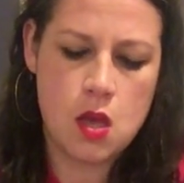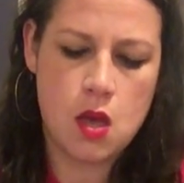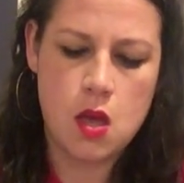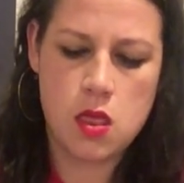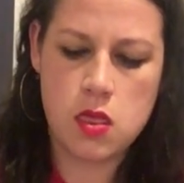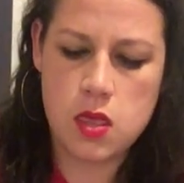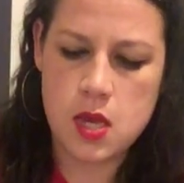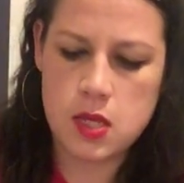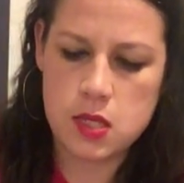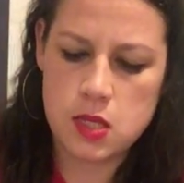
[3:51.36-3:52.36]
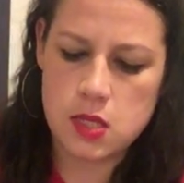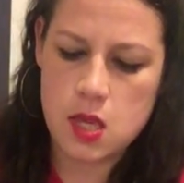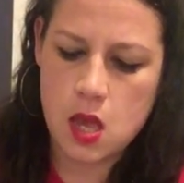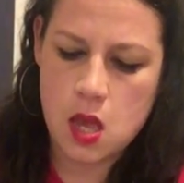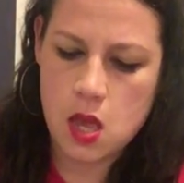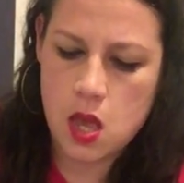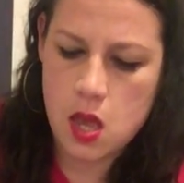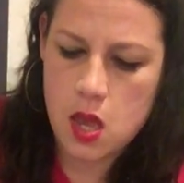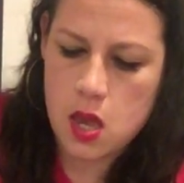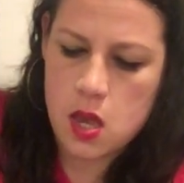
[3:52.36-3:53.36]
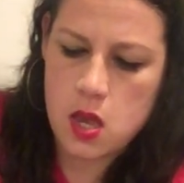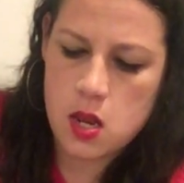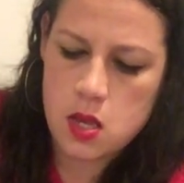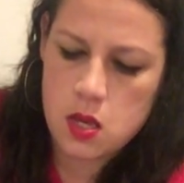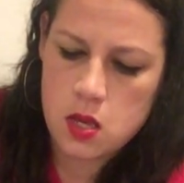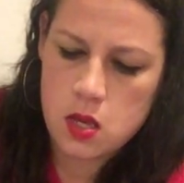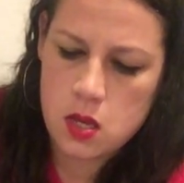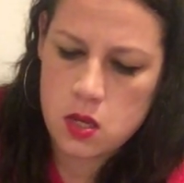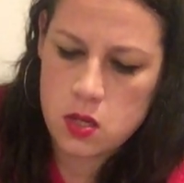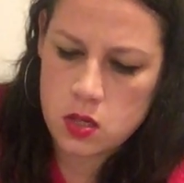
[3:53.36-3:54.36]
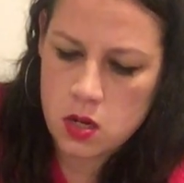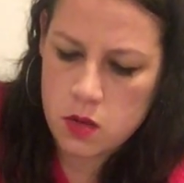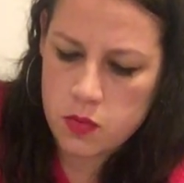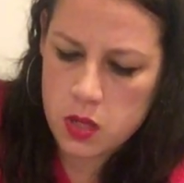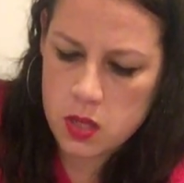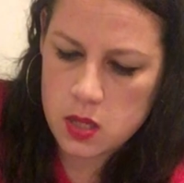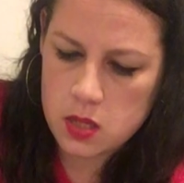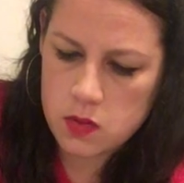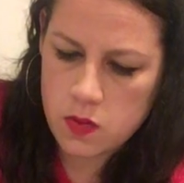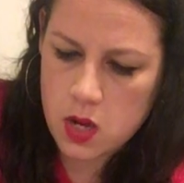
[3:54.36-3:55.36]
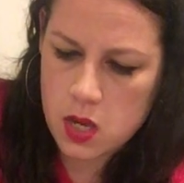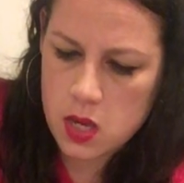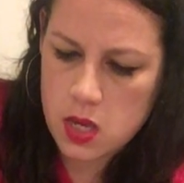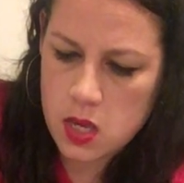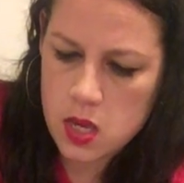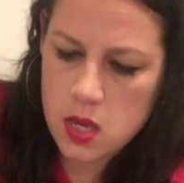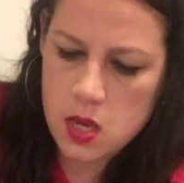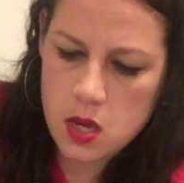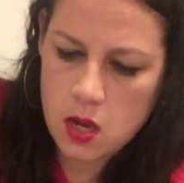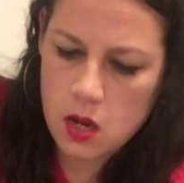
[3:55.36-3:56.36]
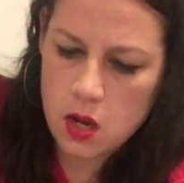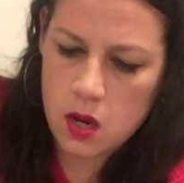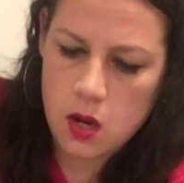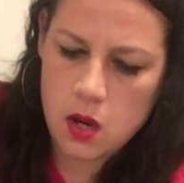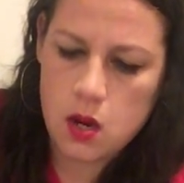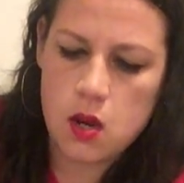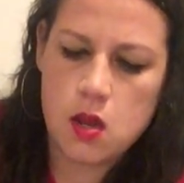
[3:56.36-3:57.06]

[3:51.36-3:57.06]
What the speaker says: on this side. Just going to put this right here.